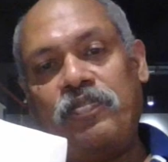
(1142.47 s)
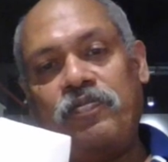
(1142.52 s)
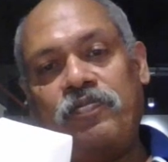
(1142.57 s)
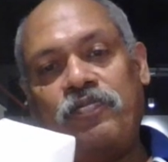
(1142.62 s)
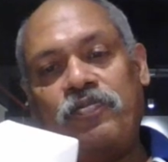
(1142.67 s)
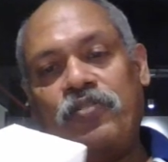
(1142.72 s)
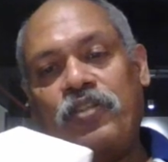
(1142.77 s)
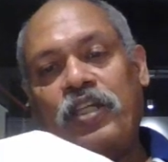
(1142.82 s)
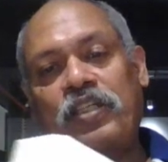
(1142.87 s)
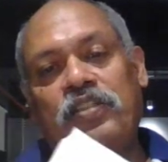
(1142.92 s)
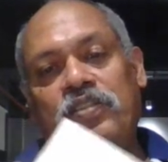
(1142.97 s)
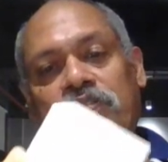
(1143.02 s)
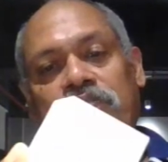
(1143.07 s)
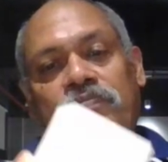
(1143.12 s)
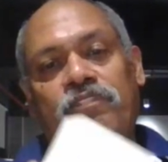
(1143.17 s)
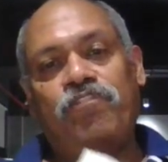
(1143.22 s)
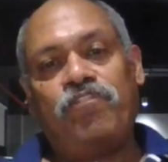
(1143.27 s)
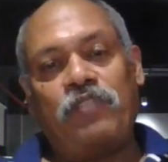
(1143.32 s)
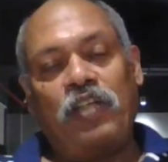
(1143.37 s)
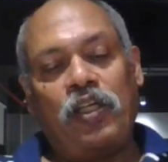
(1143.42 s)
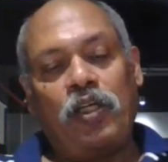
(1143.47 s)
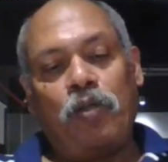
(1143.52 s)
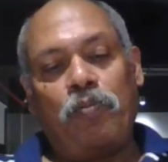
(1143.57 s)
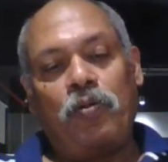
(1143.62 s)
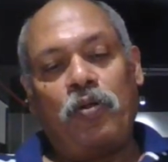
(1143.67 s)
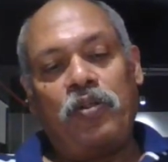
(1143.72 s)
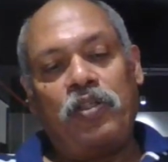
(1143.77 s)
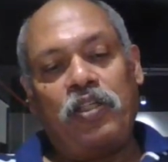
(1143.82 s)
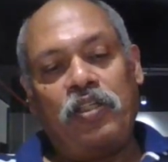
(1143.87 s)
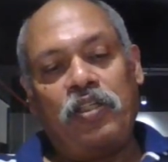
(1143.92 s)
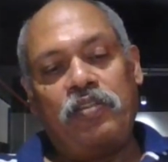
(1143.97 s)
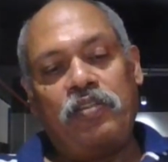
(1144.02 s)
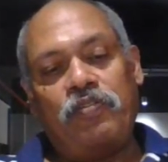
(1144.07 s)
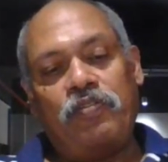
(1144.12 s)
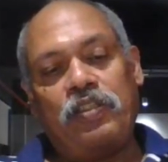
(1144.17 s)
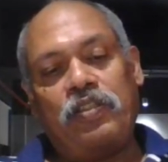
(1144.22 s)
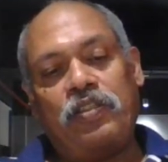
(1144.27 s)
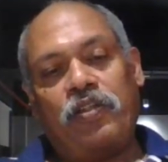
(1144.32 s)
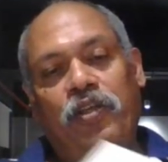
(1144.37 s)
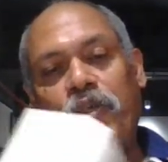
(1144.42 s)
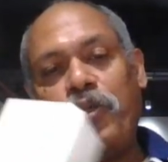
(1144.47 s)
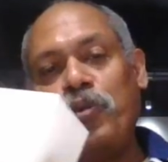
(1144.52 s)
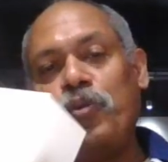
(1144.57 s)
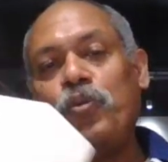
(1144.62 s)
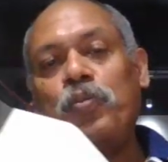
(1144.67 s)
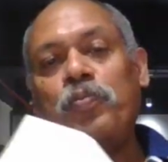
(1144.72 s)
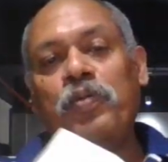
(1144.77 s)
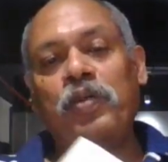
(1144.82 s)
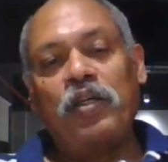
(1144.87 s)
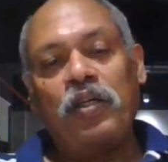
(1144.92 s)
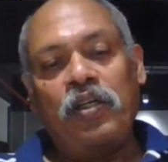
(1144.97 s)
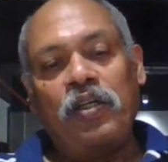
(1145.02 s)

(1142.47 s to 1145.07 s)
You can think about it with the cube.